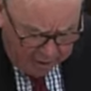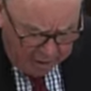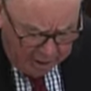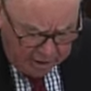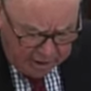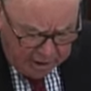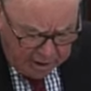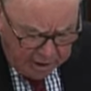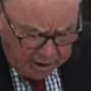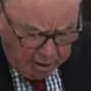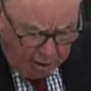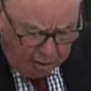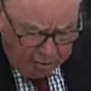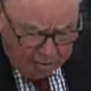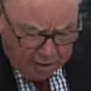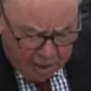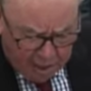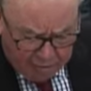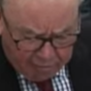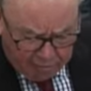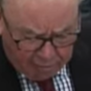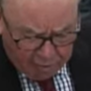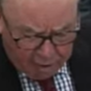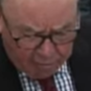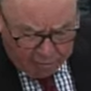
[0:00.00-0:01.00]
It is not,
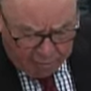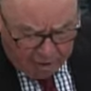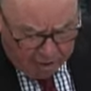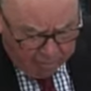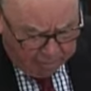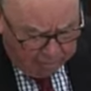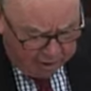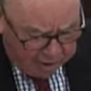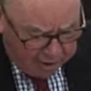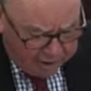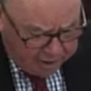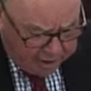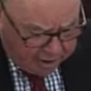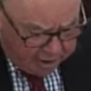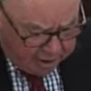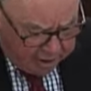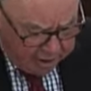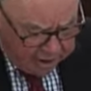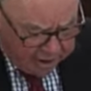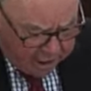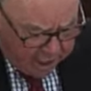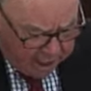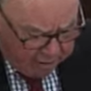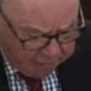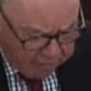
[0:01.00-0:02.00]
therefore, appropriate
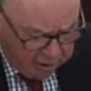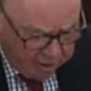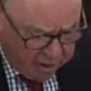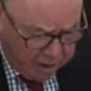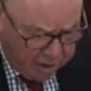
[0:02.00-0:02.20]
to have